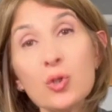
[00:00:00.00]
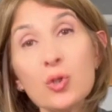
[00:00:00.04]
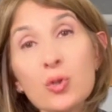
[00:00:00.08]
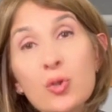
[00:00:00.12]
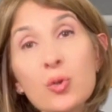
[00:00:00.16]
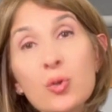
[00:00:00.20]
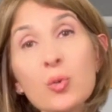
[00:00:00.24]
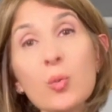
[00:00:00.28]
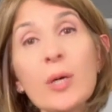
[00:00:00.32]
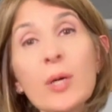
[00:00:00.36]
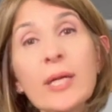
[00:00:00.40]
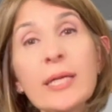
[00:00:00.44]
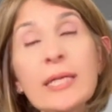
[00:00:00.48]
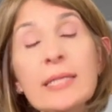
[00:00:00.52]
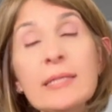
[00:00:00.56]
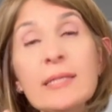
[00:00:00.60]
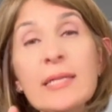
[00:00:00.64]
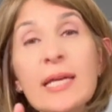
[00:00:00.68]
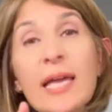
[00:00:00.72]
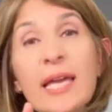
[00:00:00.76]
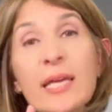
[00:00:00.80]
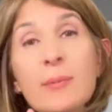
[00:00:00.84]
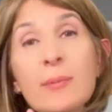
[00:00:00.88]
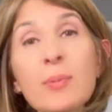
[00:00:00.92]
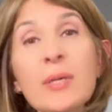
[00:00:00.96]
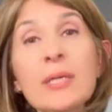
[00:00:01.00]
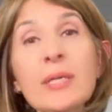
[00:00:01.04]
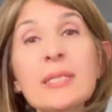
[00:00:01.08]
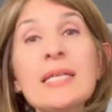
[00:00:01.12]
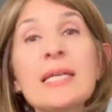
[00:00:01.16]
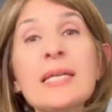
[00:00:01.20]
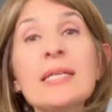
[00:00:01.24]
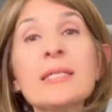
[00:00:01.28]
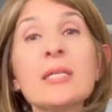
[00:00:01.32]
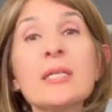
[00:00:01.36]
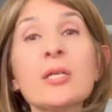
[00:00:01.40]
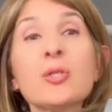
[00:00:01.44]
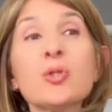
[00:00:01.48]
do want to tape it
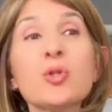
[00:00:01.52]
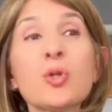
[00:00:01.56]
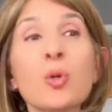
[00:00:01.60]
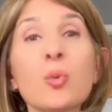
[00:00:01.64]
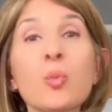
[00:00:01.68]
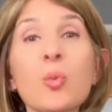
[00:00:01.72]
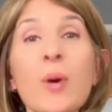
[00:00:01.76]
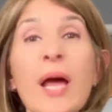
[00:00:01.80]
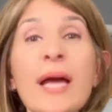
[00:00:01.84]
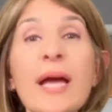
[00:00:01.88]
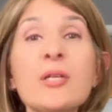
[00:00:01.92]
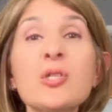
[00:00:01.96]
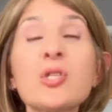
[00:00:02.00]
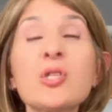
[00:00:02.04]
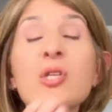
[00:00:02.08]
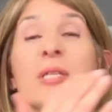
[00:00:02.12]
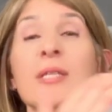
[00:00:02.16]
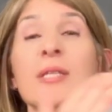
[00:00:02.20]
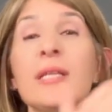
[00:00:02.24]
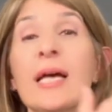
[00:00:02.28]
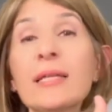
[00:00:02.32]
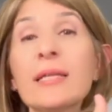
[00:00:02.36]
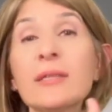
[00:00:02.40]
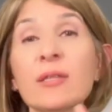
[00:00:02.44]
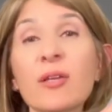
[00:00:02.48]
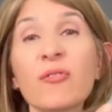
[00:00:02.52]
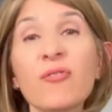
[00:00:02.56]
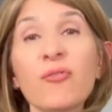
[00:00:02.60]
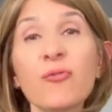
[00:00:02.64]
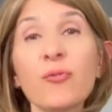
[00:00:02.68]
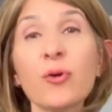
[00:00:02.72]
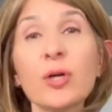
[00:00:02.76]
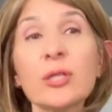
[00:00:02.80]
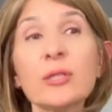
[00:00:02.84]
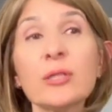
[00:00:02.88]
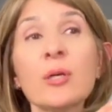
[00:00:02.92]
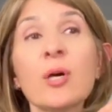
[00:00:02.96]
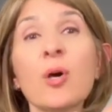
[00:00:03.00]
in the direction that the
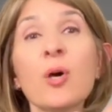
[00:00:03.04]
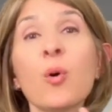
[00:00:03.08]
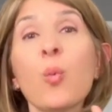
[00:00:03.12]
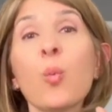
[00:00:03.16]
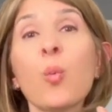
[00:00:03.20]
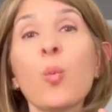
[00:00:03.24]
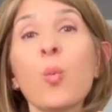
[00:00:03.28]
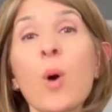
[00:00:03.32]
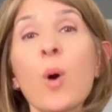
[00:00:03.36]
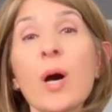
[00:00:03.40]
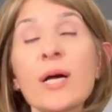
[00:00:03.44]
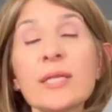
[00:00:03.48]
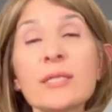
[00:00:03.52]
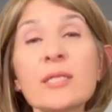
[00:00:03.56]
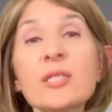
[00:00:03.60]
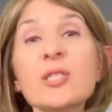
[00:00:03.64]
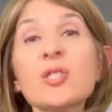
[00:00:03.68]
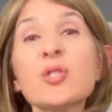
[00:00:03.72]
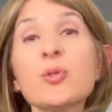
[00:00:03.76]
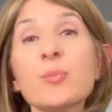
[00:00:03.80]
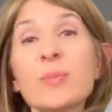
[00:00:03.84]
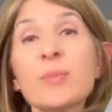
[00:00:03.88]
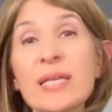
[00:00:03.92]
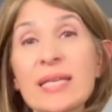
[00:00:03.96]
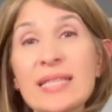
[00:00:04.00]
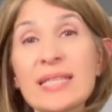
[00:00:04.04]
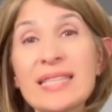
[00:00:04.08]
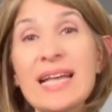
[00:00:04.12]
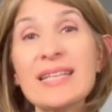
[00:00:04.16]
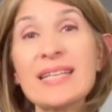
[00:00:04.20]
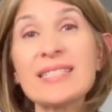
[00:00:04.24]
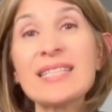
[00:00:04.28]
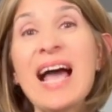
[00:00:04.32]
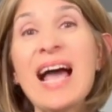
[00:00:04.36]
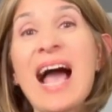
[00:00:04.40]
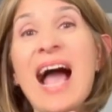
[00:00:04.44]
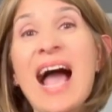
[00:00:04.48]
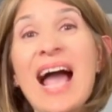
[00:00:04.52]
foot wants to be. That's
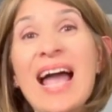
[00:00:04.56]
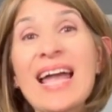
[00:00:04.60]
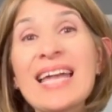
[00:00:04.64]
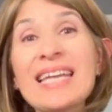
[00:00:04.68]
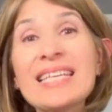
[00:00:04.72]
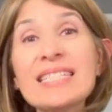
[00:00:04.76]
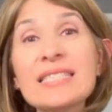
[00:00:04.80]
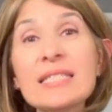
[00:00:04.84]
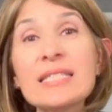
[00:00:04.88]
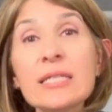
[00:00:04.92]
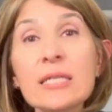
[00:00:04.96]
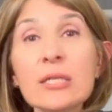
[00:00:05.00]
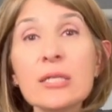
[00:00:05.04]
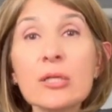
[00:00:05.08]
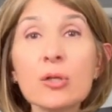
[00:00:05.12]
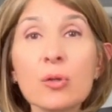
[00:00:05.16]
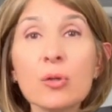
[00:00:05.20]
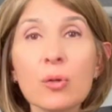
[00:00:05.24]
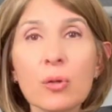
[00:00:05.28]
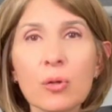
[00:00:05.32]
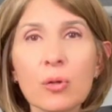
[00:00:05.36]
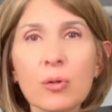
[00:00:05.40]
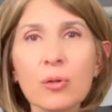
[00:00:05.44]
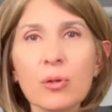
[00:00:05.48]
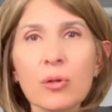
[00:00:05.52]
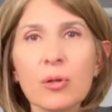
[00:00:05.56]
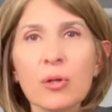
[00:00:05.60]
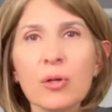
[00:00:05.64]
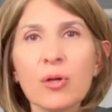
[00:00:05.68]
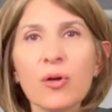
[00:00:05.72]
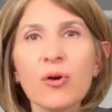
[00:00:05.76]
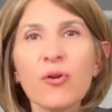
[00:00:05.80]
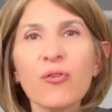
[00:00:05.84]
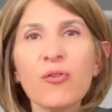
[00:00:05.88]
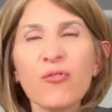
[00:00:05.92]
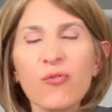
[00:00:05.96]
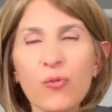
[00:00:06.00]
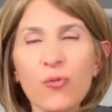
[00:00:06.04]
ideal
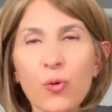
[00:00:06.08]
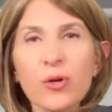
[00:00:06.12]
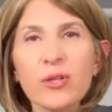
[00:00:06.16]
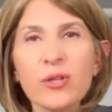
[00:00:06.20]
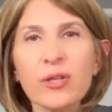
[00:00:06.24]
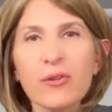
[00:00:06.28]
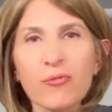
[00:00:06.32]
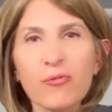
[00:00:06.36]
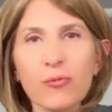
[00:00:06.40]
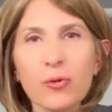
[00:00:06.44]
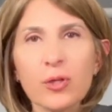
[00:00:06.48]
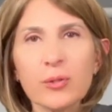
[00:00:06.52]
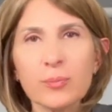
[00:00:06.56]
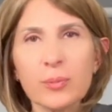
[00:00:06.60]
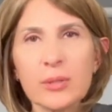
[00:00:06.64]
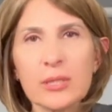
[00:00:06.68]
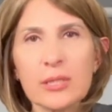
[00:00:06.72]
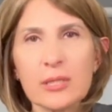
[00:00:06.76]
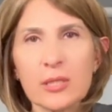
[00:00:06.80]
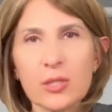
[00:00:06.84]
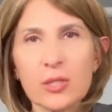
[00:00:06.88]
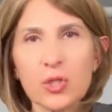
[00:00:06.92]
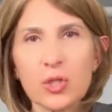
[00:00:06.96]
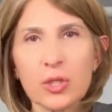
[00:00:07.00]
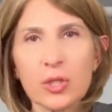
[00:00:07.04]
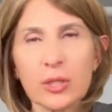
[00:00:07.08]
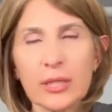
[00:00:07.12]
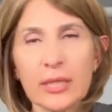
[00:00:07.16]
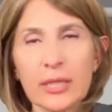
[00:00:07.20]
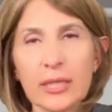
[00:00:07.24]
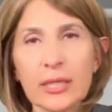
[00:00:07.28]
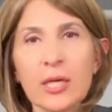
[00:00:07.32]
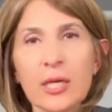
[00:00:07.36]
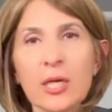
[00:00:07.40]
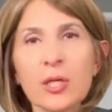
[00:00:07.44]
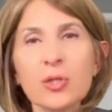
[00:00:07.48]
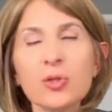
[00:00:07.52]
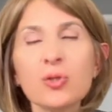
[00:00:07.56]
for the foot positioning
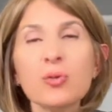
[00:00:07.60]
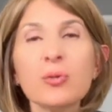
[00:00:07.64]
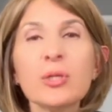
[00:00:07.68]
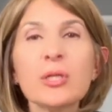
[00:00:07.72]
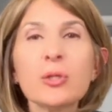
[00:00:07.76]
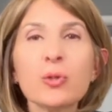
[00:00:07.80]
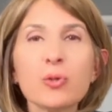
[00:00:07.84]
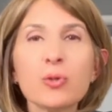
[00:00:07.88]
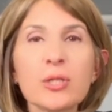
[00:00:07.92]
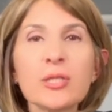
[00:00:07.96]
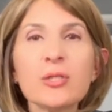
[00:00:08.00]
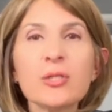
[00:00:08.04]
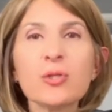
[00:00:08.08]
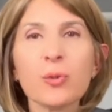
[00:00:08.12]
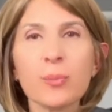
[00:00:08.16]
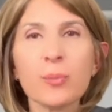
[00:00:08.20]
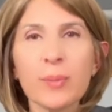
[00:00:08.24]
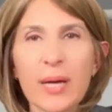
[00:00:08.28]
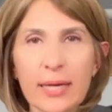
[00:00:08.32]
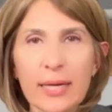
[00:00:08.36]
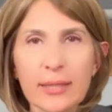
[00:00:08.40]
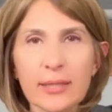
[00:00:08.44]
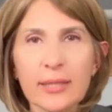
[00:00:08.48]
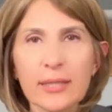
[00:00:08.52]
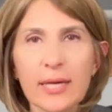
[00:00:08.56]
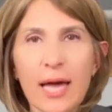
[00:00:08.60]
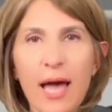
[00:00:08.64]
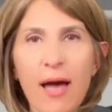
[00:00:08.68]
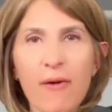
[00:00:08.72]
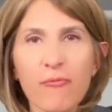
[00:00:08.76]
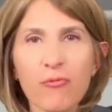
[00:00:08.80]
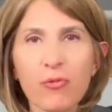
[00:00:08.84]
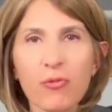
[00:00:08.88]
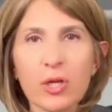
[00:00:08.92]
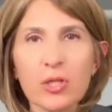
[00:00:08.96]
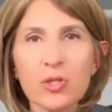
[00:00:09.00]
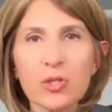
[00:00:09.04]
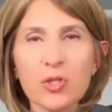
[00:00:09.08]
to increase your batting
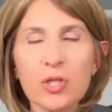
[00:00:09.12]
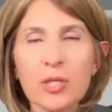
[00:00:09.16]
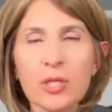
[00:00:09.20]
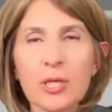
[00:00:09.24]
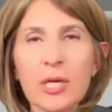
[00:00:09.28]
average.